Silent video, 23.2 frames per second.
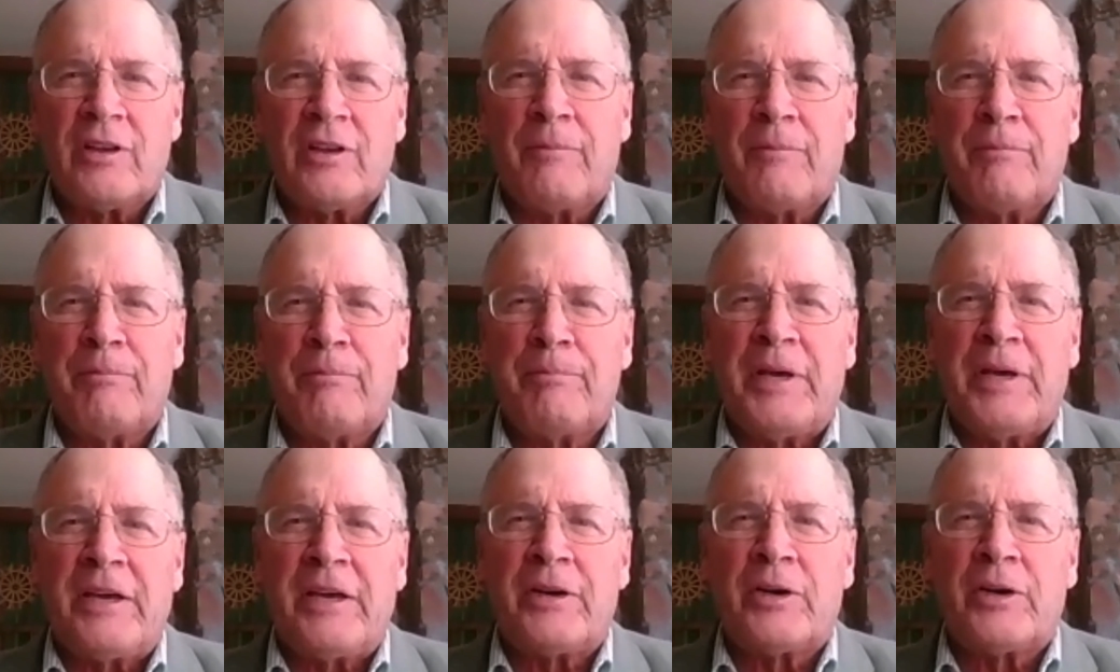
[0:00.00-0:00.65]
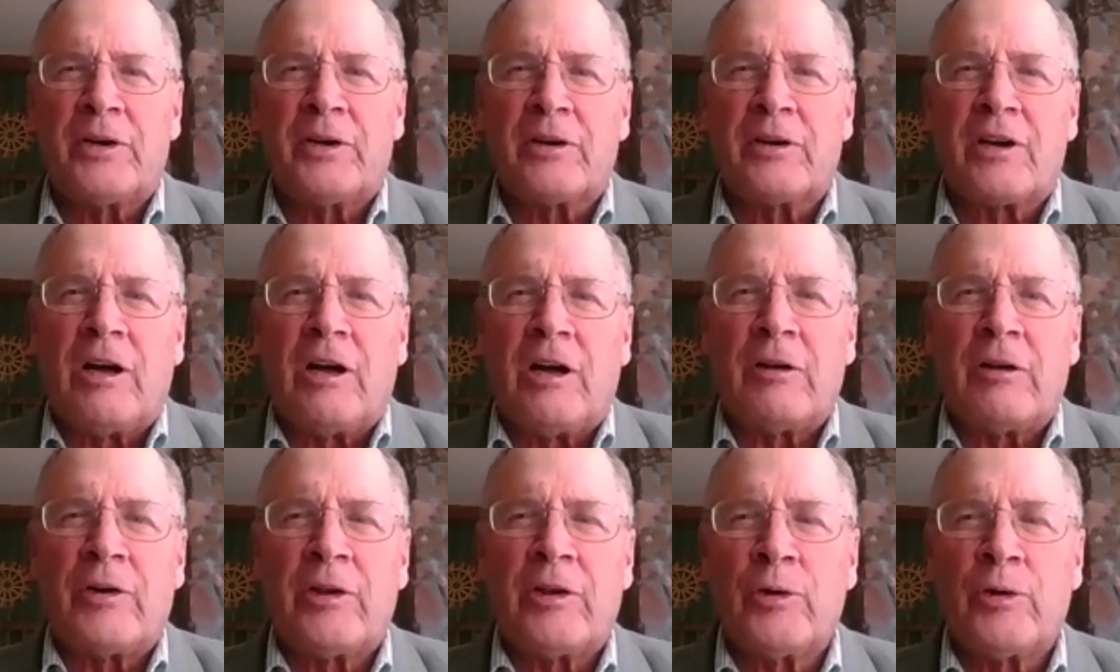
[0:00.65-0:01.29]
better
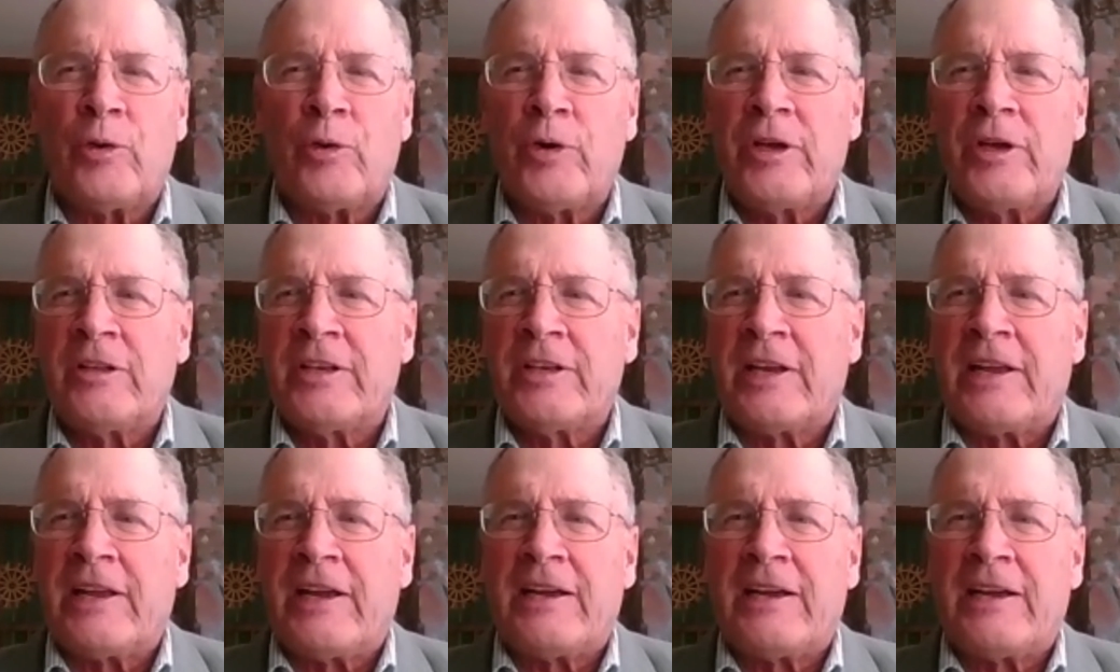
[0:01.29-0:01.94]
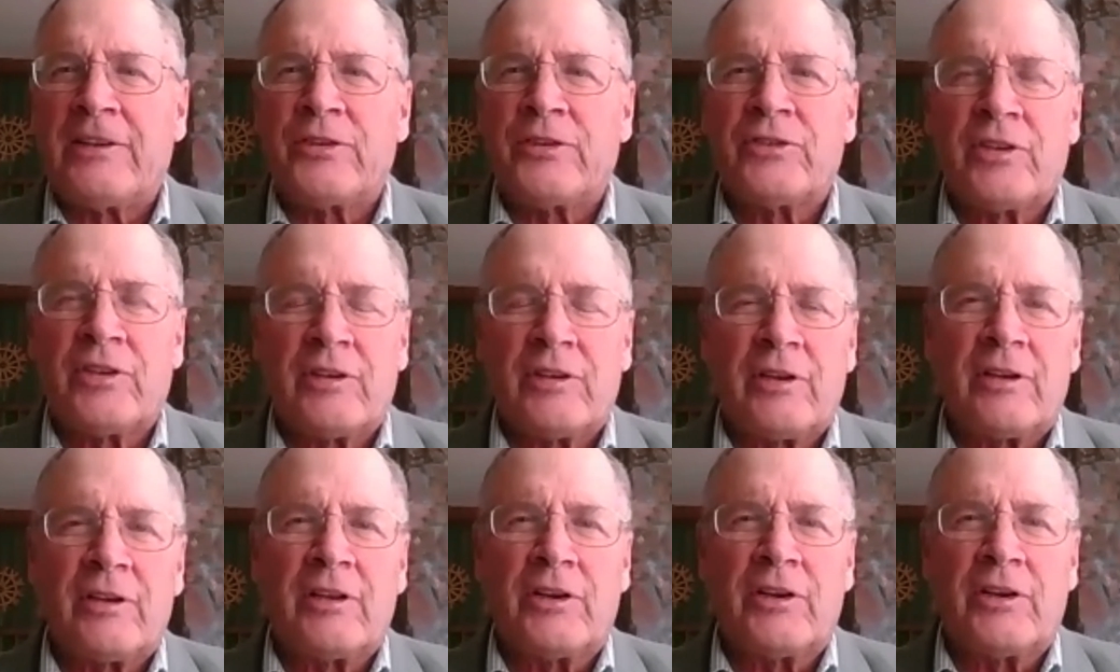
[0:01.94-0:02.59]
Colorado Oil and Gas
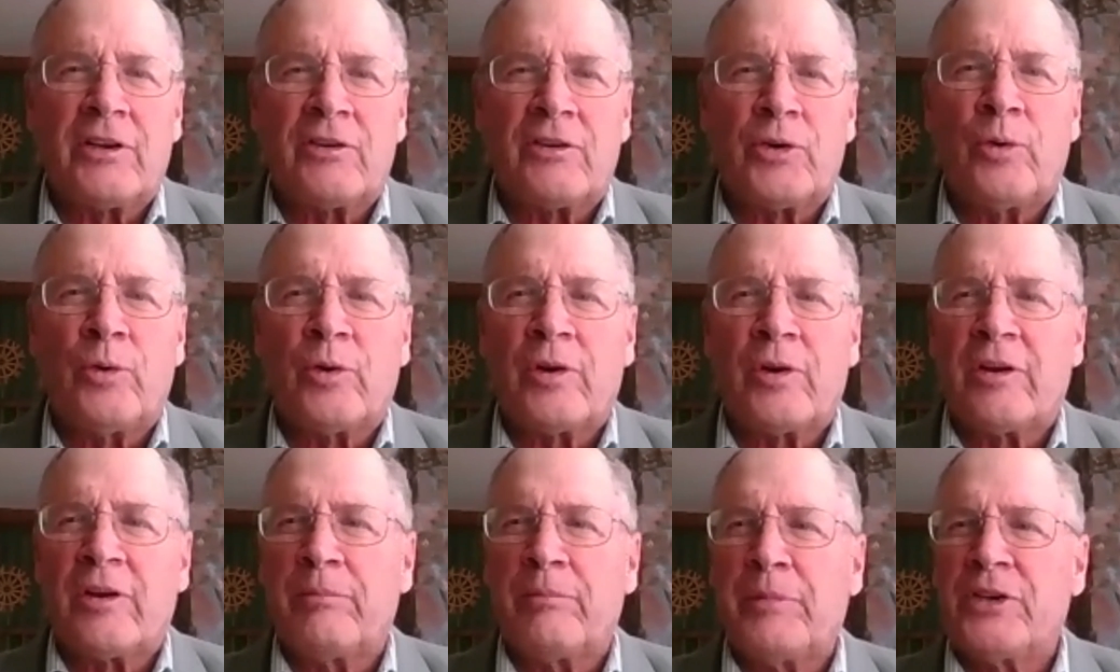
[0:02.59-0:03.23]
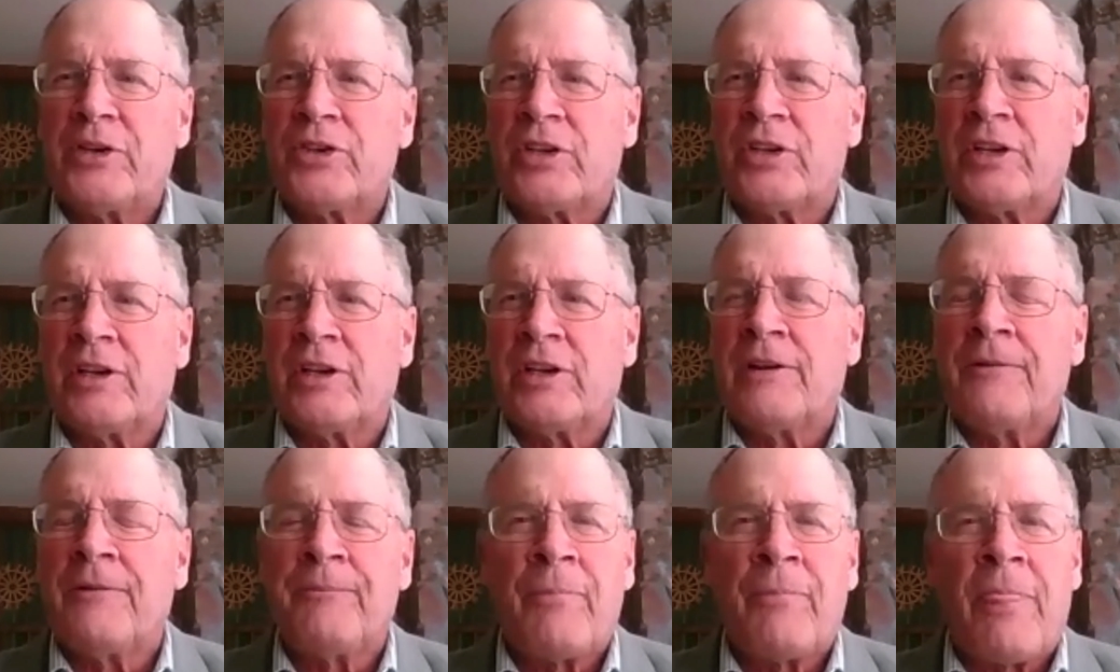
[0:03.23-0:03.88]
Control Commission
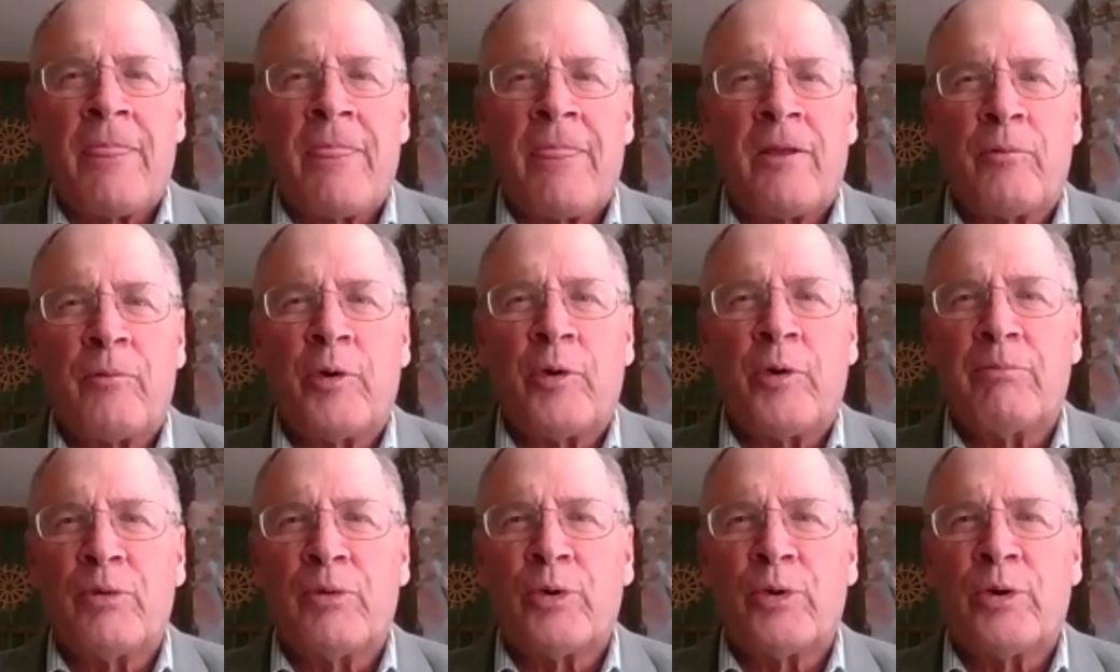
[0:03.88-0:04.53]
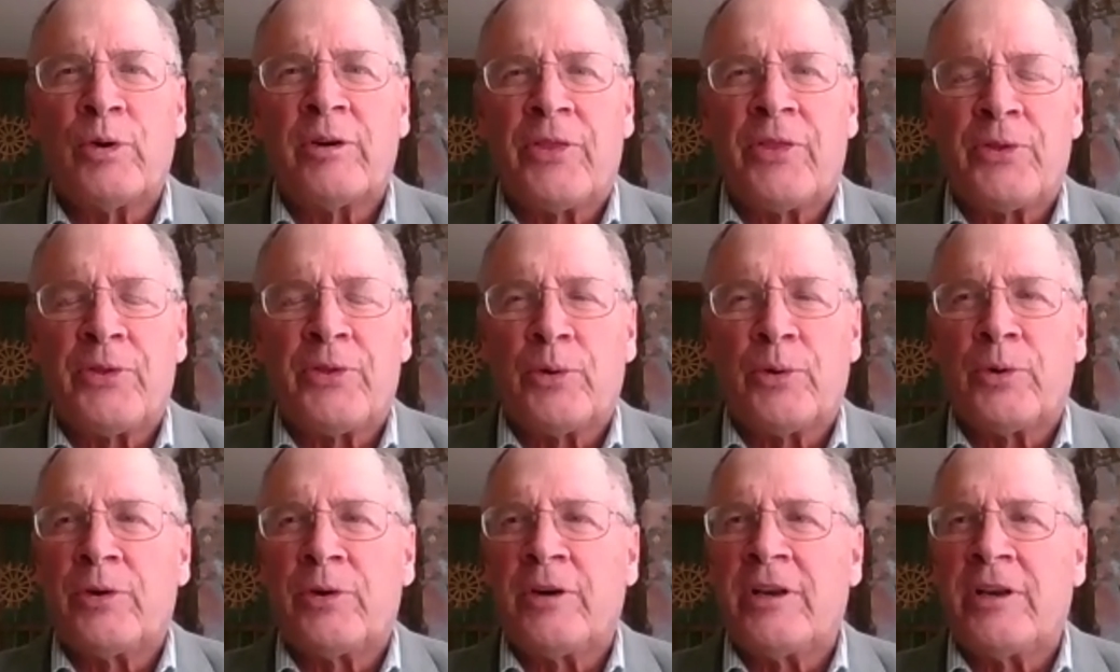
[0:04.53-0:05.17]
with more
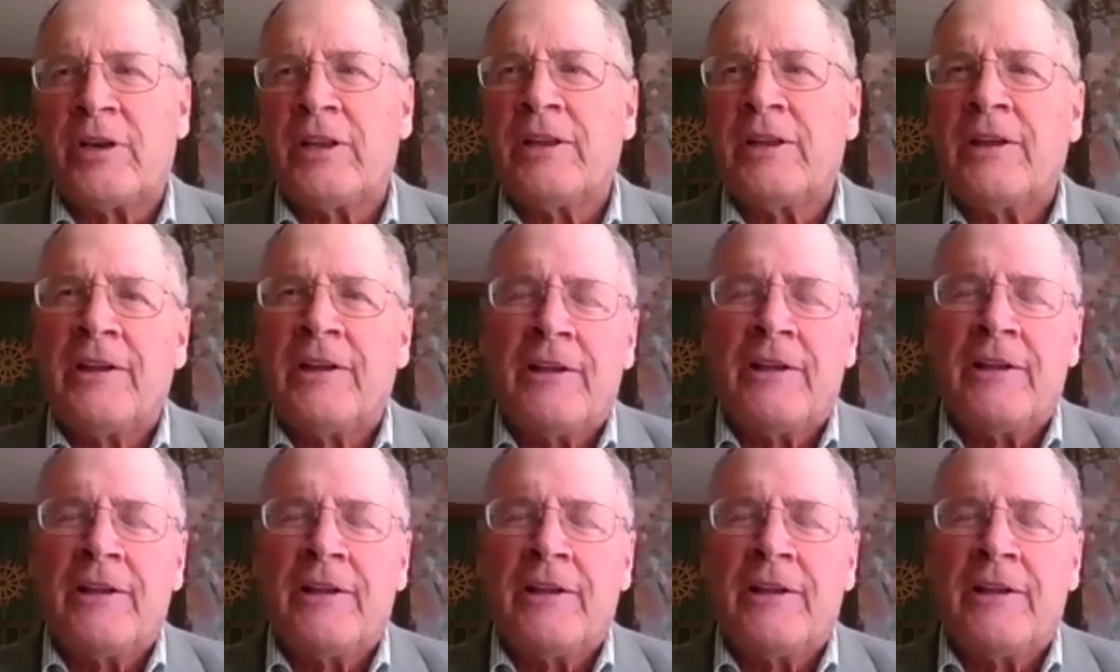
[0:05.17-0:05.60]
authority.